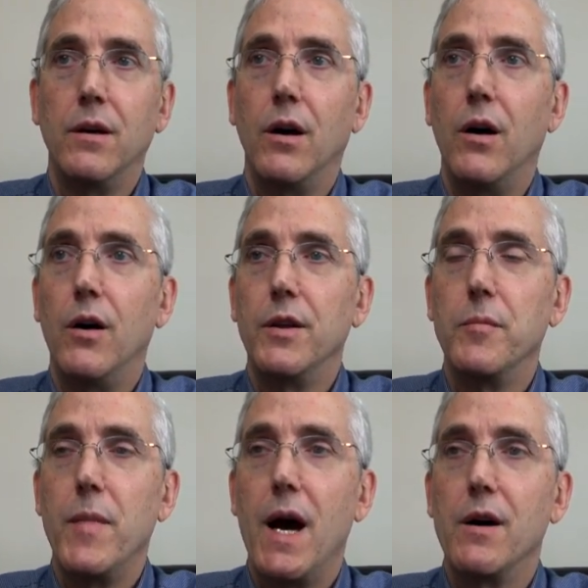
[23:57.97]
on the
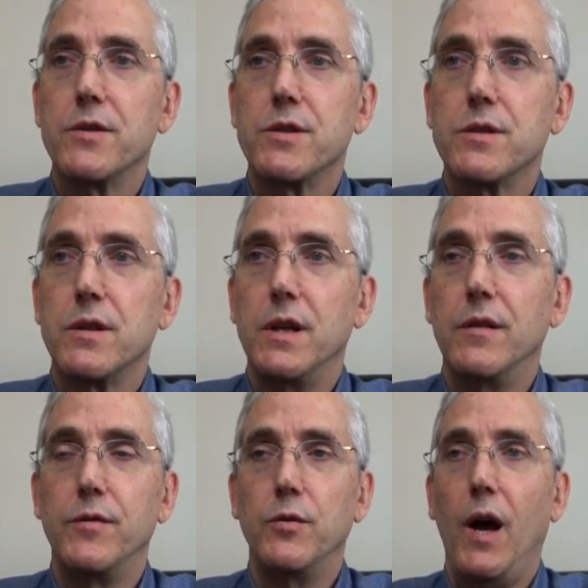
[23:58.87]
mouse
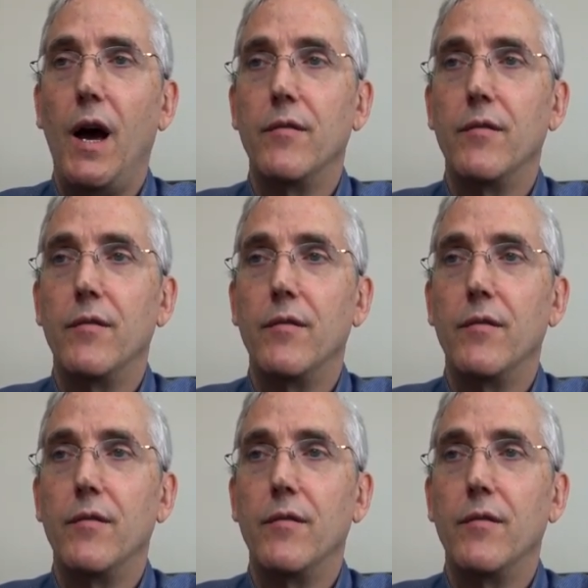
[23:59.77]
if you have